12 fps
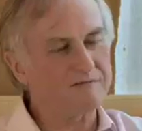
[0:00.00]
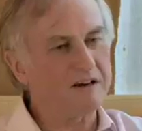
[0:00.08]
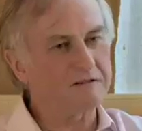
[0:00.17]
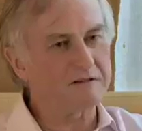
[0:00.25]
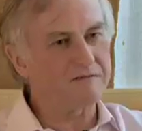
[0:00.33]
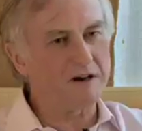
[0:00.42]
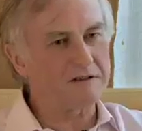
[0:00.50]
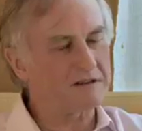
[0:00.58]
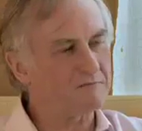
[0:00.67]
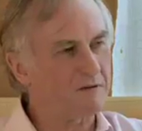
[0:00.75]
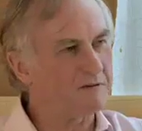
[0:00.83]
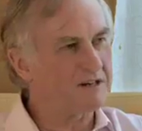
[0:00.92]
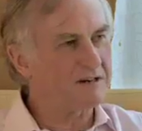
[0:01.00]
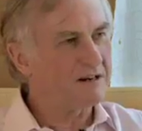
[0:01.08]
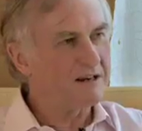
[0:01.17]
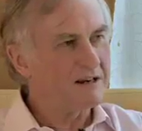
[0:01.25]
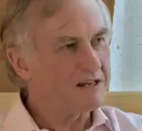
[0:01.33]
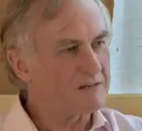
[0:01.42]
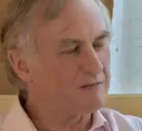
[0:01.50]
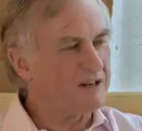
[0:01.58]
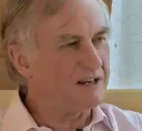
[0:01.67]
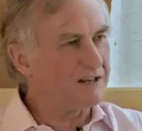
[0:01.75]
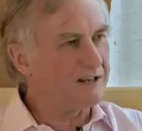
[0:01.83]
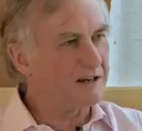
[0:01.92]
the Founding Fathers are probably
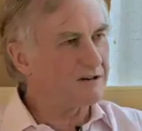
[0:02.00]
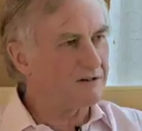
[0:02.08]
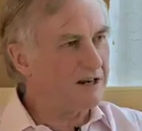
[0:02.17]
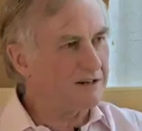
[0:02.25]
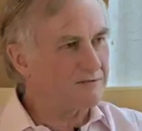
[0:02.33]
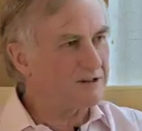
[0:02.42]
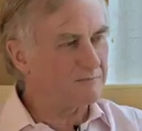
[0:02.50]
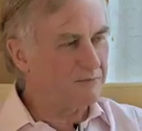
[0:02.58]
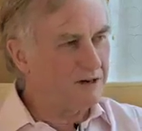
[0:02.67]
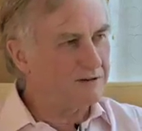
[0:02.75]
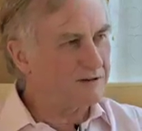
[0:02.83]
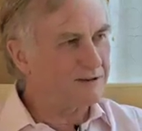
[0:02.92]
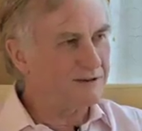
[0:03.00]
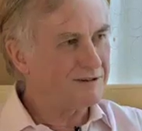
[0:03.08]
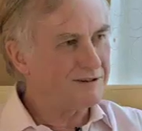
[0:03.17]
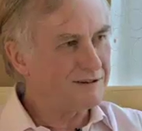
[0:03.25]
spinning in their graves at both.